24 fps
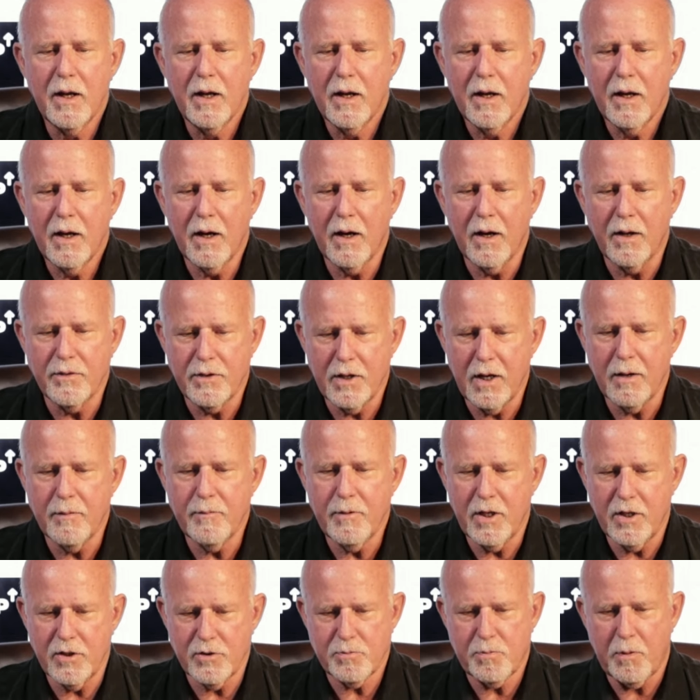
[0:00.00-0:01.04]
them
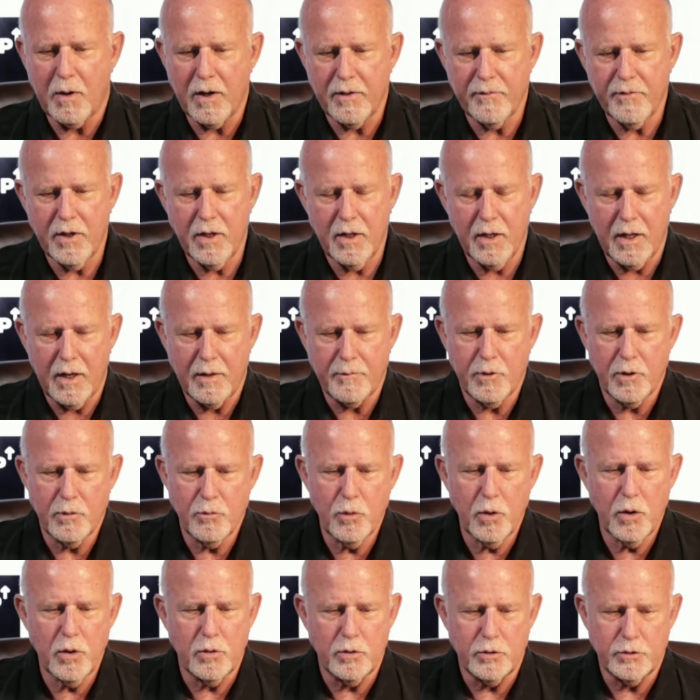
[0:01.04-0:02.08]
as part of an elaborate
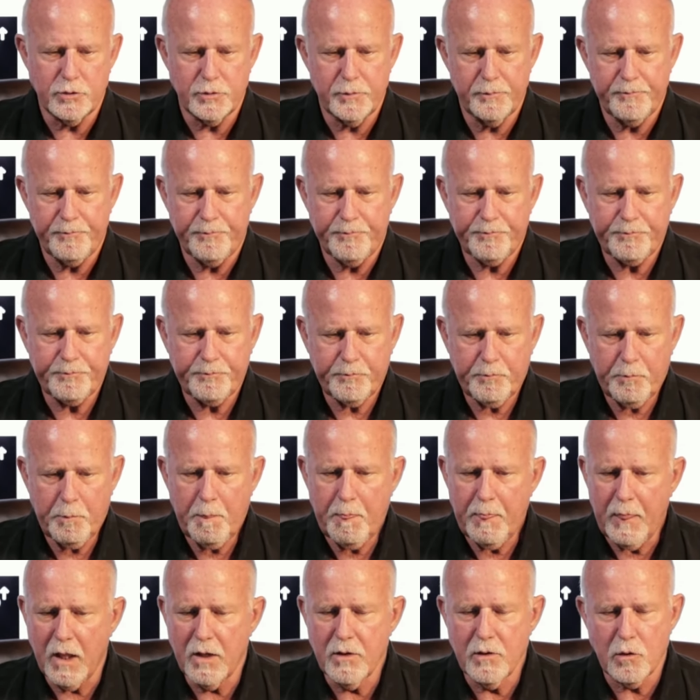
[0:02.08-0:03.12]
ruse.
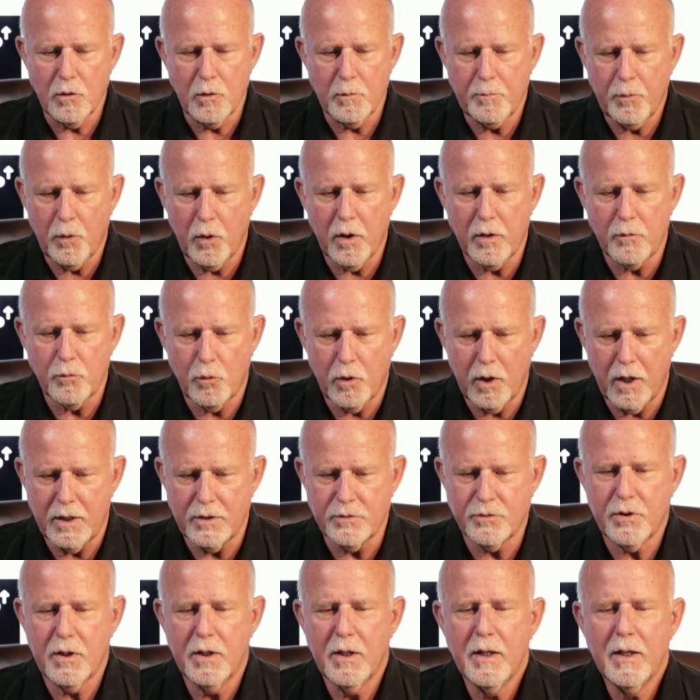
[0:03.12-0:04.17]
The report
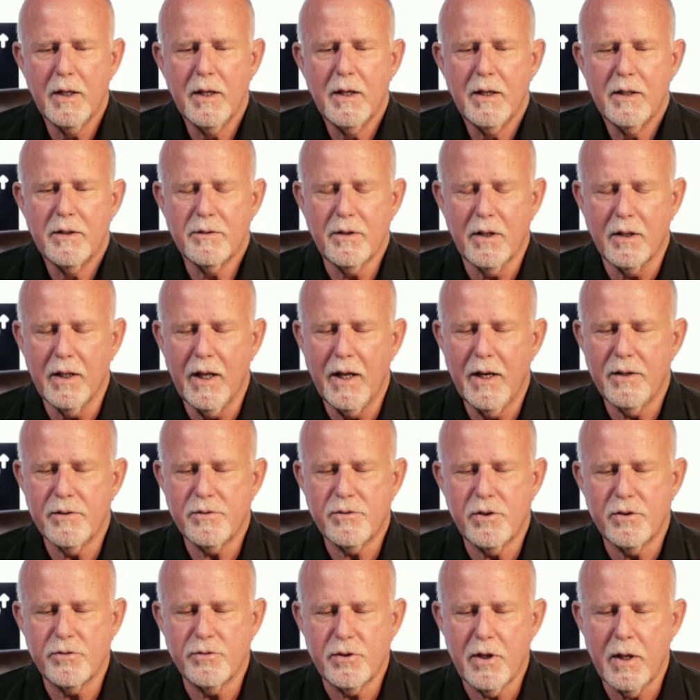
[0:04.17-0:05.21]
was the
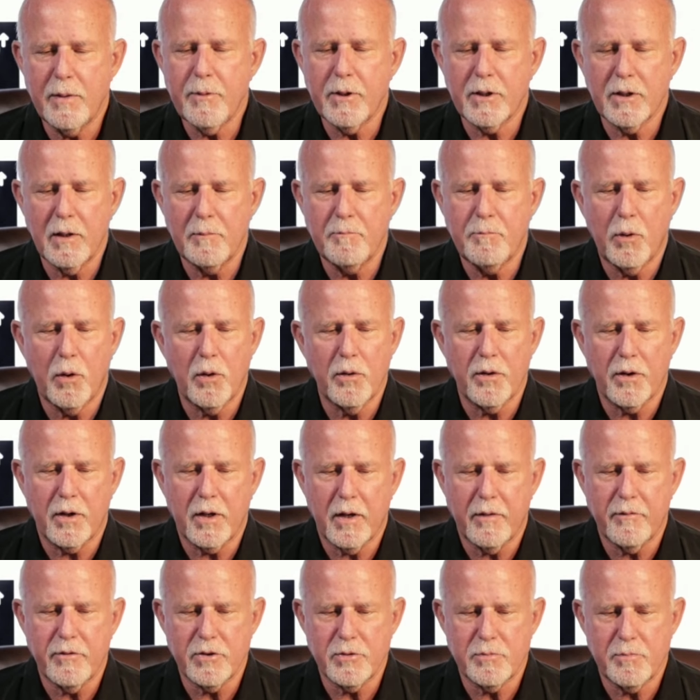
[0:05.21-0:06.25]
latest to seemingly pull the
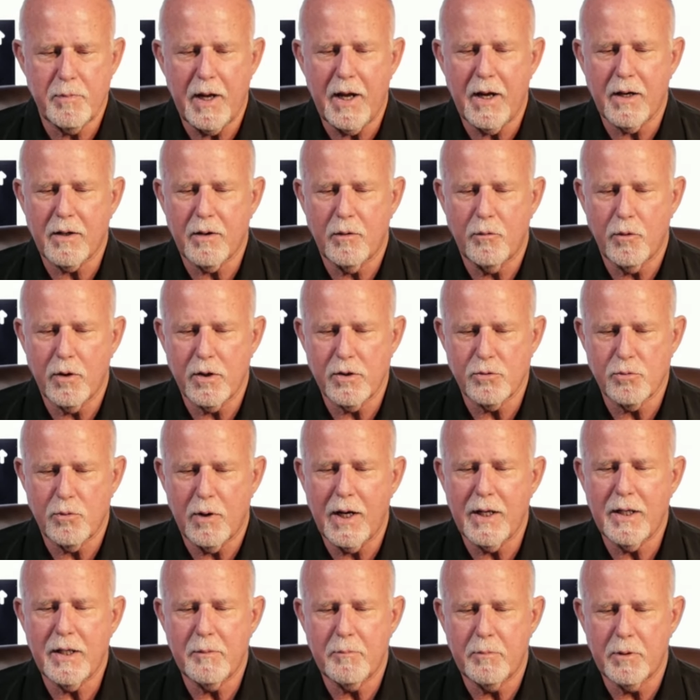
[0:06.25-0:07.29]
covers back on what is
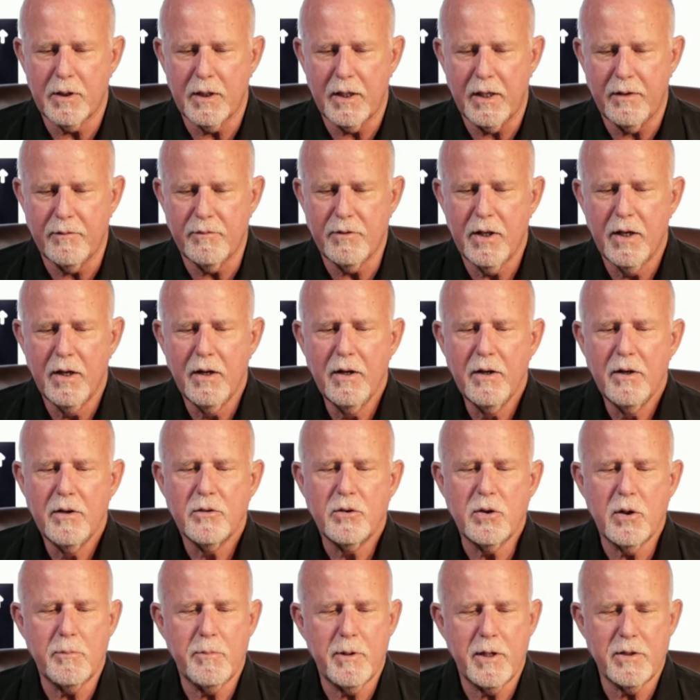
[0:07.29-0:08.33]
widely believed
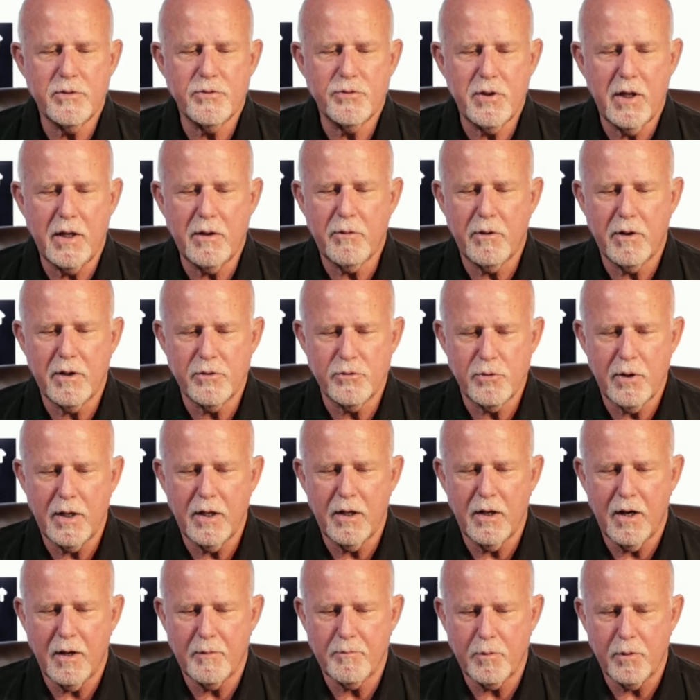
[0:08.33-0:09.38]
to have been a secret
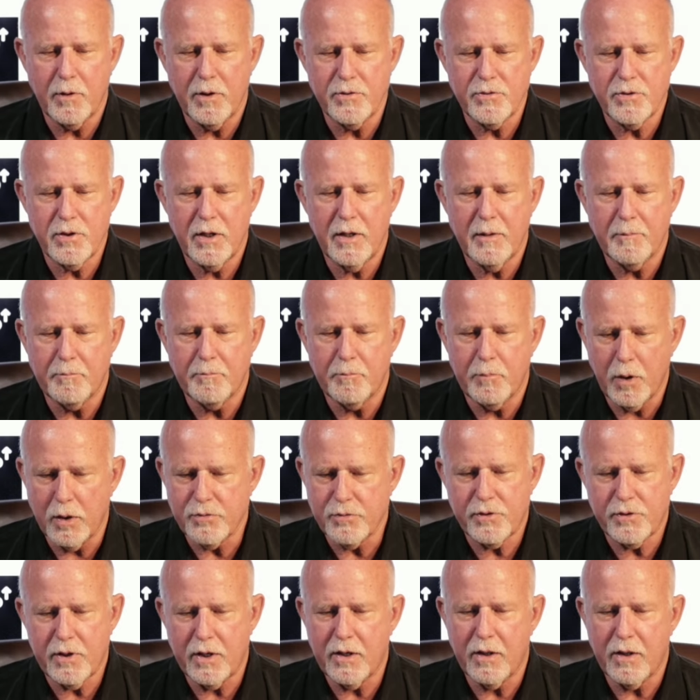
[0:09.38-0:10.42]
Israeli operation that
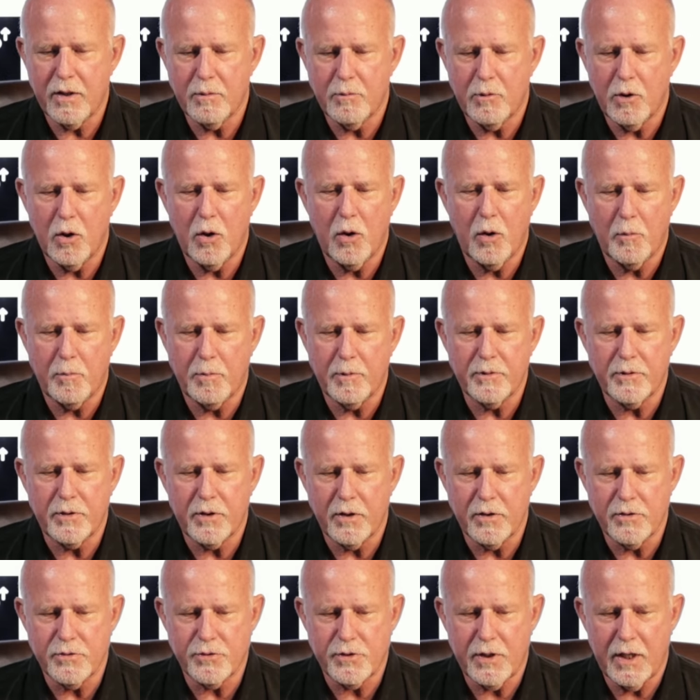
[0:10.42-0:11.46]
burst into the open
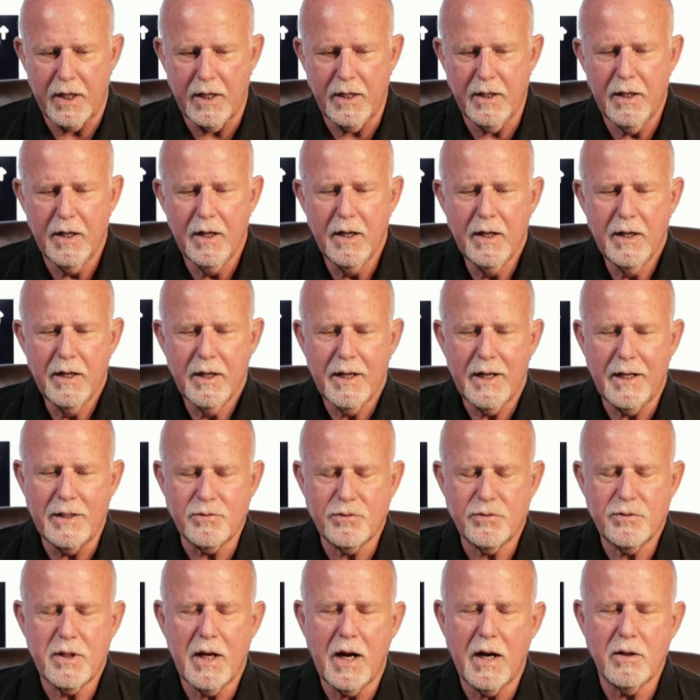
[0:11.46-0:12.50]
Thursday as
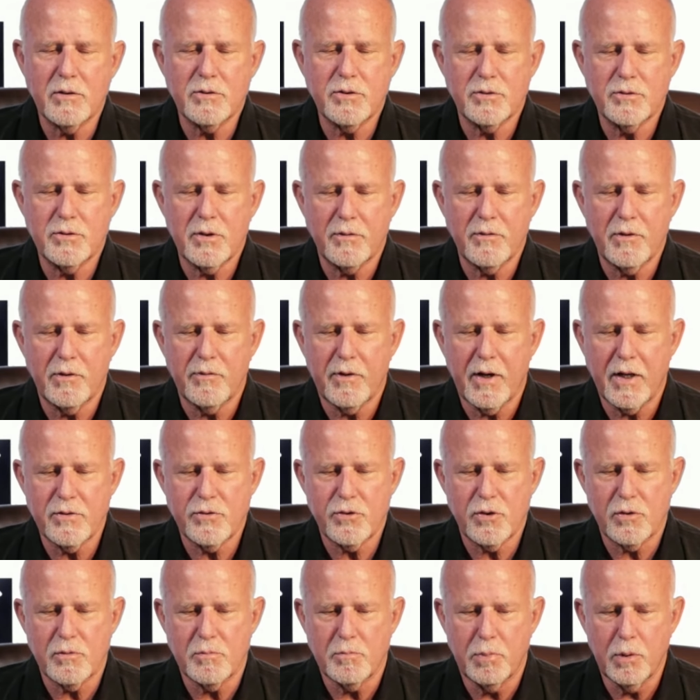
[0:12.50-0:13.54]
thousands of
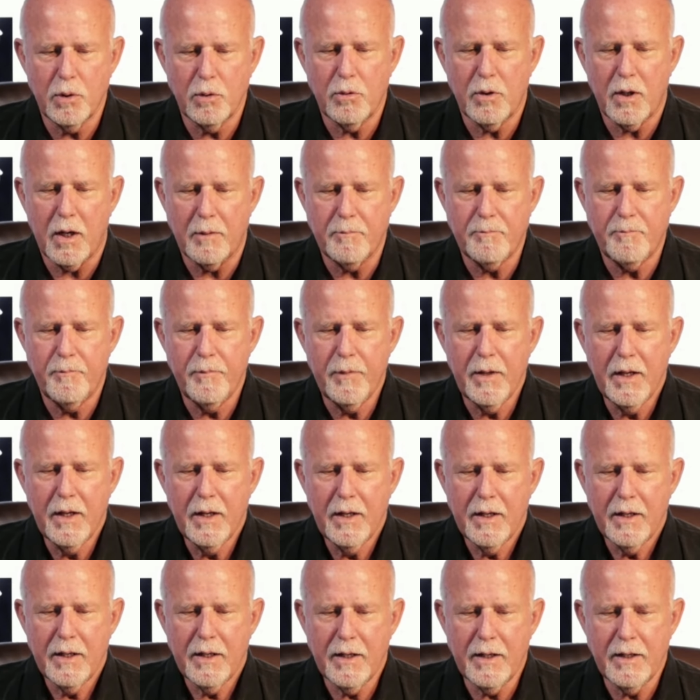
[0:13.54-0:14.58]
devices blew up
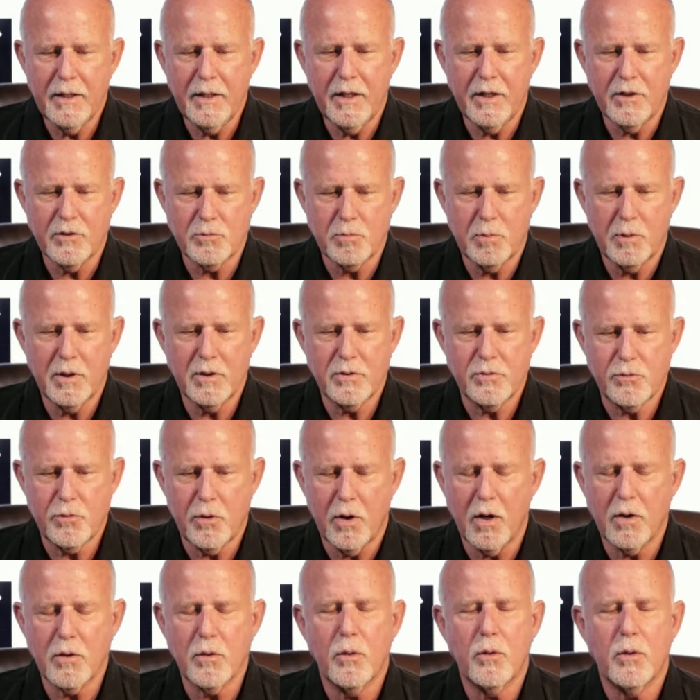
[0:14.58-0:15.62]
in Hezbollah
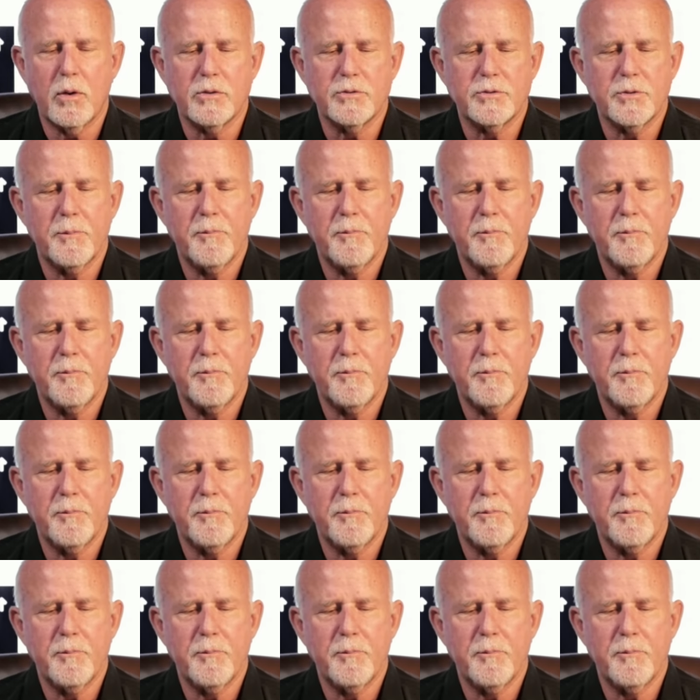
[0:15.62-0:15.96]
strongholds.